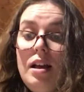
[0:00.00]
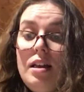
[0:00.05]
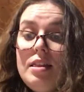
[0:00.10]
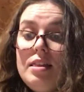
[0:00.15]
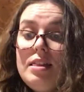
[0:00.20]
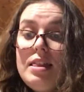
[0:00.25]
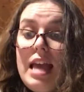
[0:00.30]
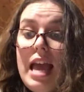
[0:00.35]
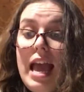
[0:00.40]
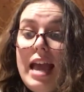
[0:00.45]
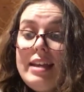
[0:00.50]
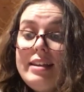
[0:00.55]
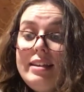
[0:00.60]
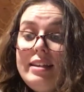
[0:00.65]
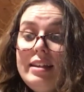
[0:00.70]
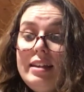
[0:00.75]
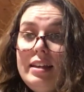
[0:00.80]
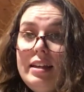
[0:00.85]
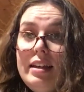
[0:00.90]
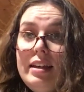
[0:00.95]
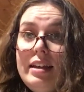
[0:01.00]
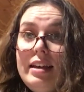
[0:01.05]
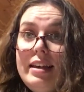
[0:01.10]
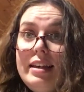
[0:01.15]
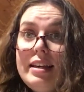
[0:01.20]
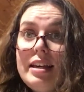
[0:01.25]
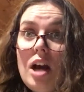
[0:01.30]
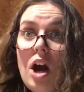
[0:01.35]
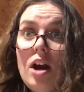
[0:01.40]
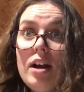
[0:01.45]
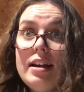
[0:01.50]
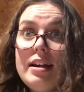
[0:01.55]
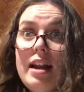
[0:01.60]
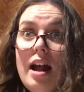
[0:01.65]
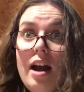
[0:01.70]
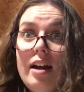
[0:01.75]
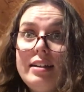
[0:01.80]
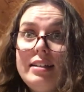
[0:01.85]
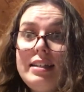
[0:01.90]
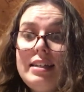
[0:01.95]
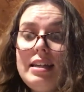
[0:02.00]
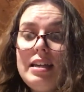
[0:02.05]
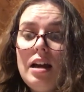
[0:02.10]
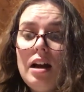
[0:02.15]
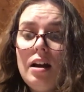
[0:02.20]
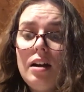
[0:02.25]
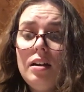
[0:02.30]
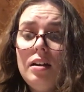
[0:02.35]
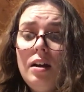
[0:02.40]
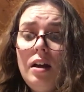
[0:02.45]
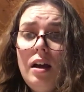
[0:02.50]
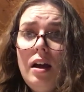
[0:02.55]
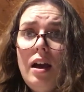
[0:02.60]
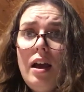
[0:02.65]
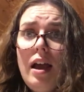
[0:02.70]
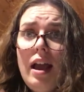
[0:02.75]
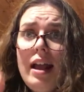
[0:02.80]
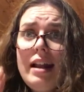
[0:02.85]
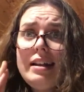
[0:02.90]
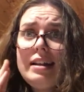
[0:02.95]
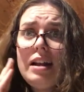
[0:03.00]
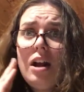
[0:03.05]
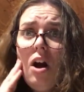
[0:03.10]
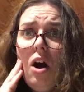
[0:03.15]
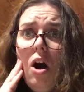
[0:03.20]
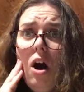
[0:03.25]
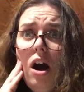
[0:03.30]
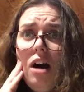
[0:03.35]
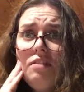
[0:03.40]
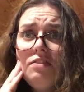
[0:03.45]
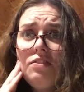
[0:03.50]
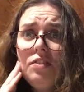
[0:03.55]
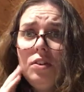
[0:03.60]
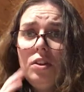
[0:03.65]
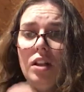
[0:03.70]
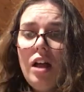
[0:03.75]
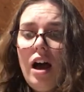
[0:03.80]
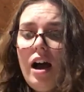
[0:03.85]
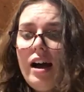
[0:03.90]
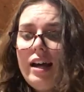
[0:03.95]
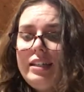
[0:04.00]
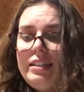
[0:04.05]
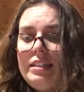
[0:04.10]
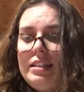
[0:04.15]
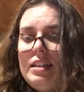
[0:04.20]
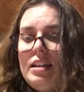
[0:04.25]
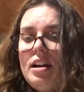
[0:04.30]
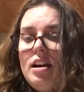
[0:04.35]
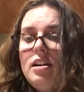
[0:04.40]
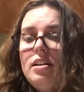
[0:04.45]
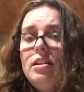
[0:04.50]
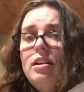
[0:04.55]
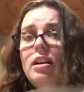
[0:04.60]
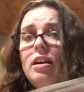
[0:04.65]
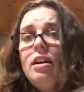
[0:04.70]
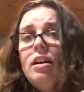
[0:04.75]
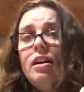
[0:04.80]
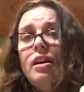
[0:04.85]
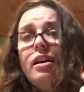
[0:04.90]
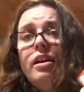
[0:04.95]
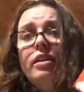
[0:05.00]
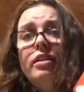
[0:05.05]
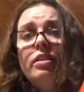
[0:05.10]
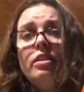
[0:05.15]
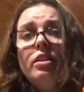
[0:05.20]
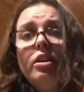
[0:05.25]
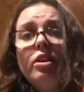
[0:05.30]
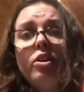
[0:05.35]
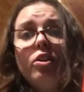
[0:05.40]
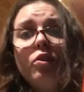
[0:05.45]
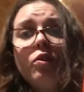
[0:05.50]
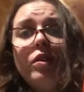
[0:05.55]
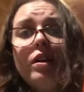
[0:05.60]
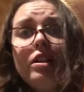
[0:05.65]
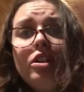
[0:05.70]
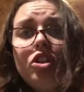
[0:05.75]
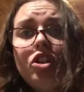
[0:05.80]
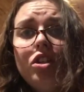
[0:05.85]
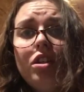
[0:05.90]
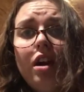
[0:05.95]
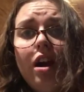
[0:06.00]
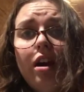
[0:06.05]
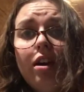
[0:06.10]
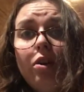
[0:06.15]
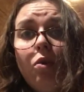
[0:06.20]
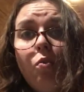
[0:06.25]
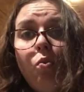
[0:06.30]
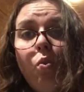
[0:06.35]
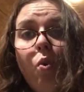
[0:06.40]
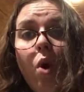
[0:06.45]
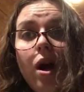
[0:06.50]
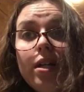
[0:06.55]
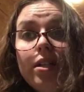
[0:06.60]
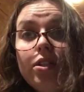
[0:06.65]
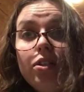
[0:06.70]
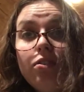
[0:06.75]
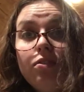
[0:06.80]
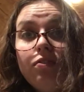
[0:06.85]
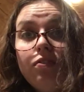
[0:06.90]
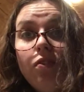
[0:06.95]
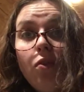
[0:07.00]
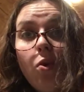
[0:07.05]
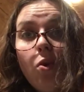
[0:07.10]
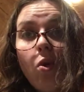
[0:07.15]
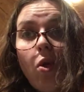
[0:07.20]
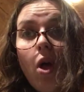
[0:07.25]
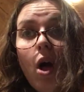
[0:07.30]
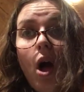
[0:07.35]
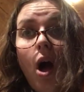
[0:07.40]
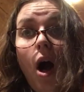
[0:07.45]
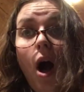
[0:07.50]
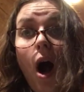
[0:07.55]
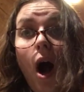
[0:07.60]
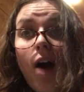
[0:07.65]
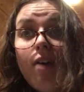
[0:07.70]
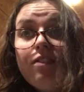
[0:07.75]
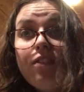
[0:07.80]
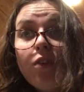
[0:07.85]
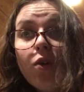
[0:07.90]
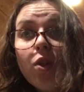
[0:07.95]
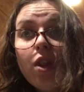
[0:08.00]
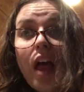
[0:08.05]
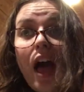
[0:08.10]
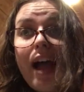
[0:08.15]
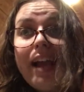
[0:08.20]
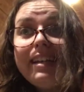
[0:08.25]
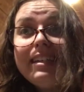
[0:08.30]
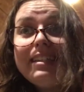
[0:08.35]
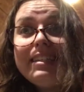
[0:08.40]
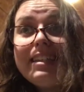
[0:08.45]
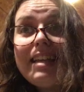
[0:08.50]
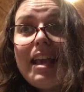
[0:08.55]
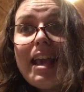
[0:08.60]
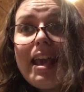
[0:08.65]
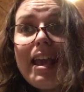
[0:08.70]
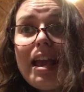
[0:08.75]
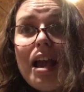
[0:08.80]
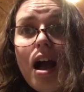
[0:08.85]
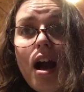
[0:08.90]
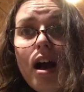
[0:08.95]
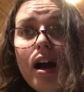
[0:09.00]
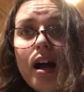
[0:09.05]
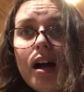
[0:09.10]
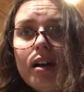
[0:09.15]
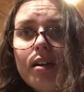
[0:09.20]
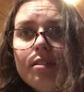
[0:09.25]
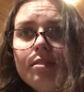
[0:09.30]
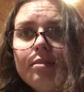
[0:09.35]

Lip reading: Then he got an idea, an awful idea. The Grinch got a wonderful, awful idea.